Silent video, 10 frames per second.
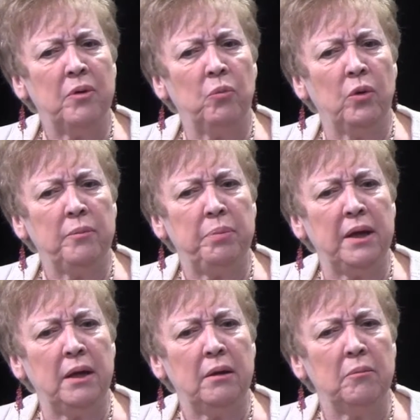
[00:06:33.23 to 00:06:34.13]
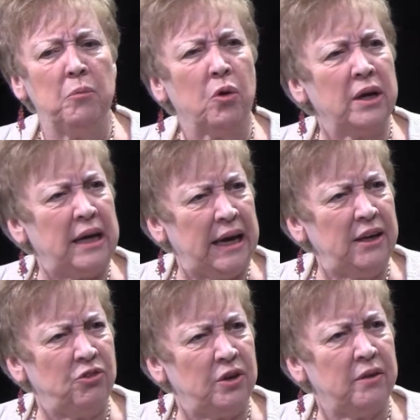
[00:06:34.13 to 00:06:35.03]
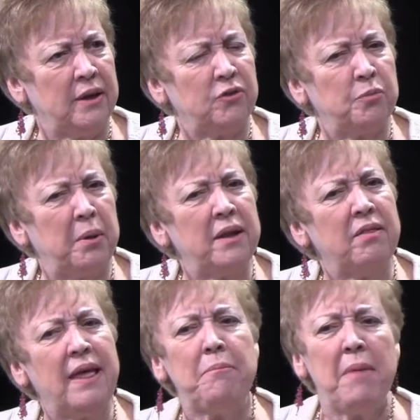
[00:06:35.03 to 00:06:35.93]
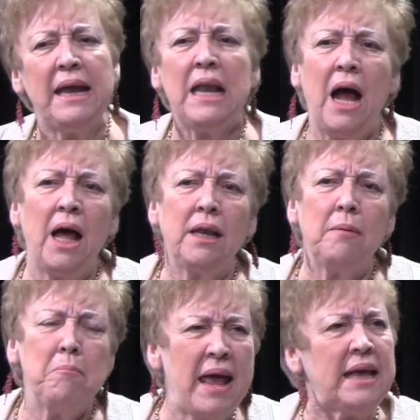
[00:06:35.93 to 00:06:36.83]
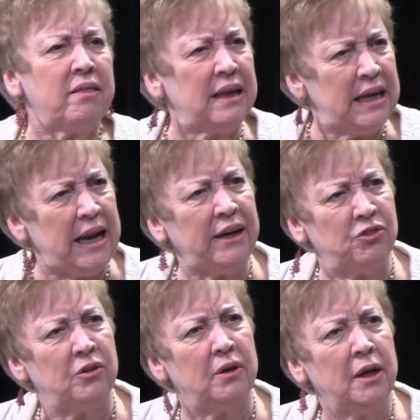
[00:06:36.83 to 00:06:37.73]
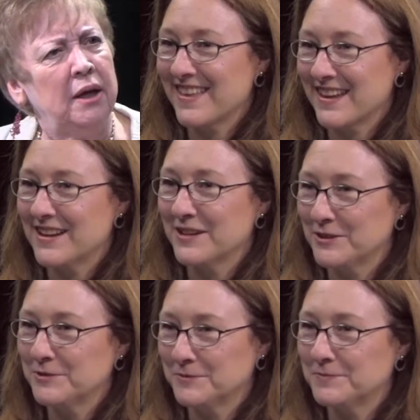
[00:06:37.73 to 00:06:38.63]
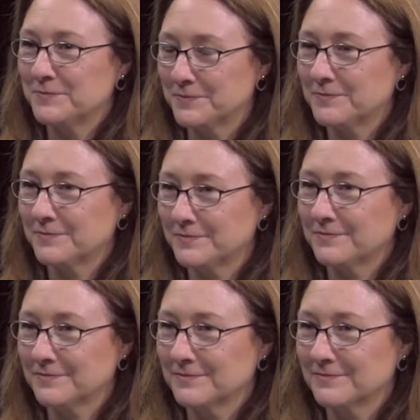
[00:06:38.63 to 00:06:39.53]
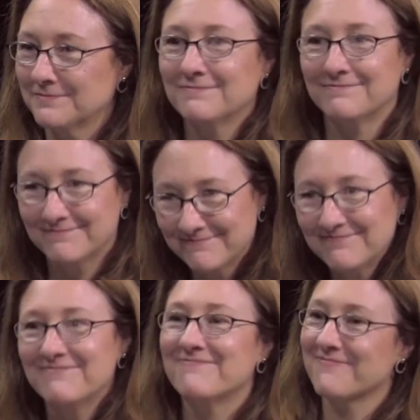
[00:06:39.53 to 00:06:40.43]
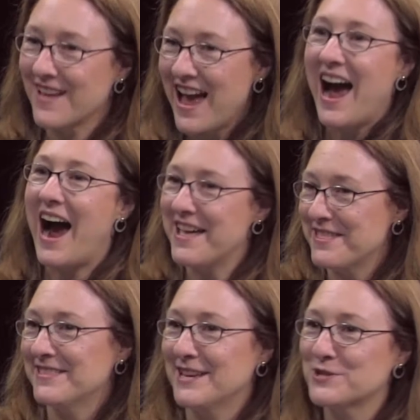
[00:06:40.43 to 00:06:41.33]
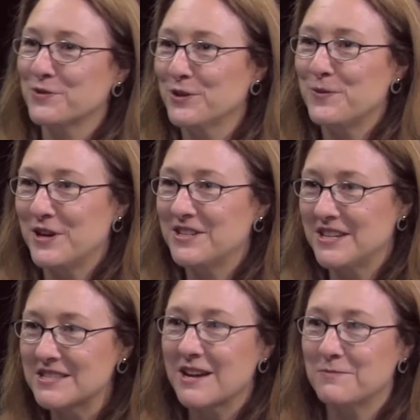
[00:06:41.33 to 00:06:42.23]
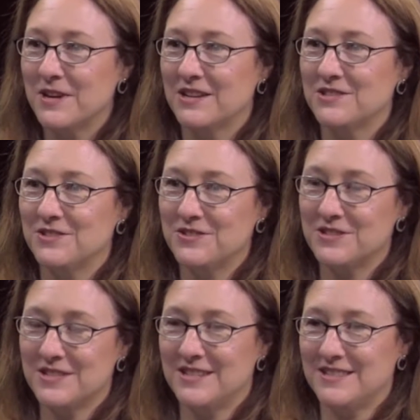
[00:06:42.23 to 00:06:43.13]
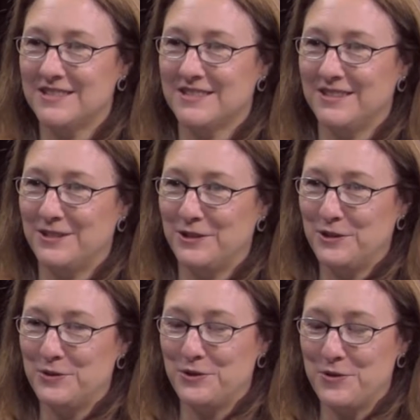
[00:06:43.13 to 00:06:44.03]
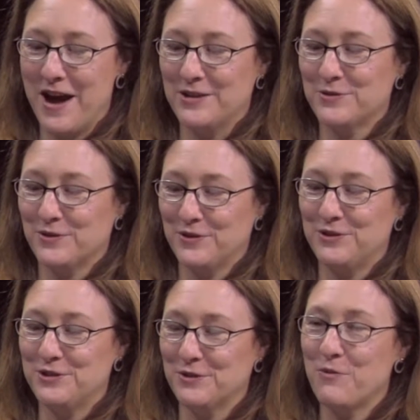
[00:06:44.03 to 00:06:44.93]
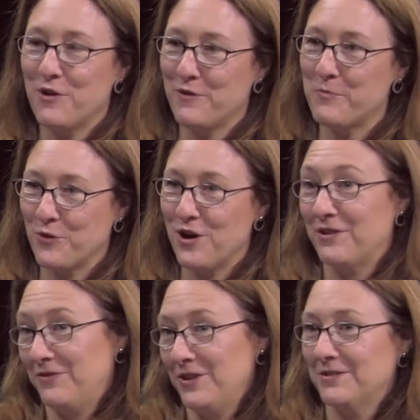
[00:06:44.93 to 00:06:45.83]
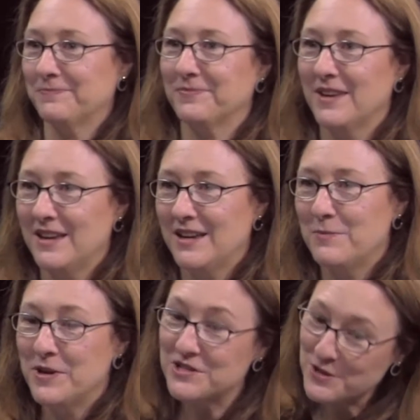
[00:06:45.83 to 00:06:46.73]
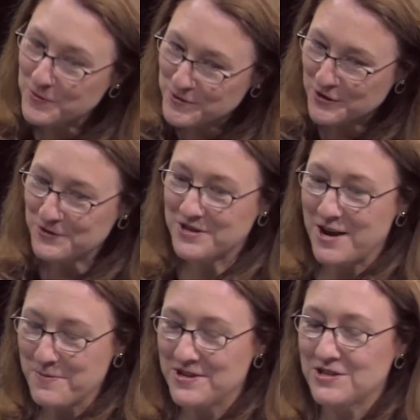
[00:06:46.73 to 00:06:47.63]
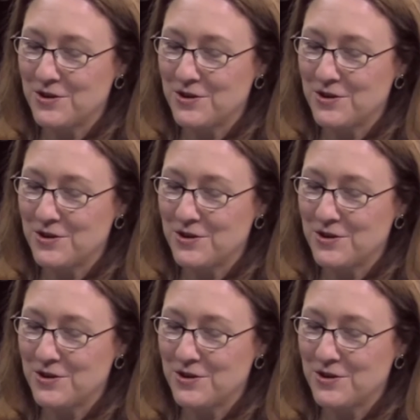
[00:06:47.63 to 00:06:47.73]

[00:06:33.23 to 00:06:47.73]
would be more engaged in this, but they may not make the connection between equality and health, and that's what we're trying to do. I think that's really what it does come down to, is you took more of a broad view. But so tell me,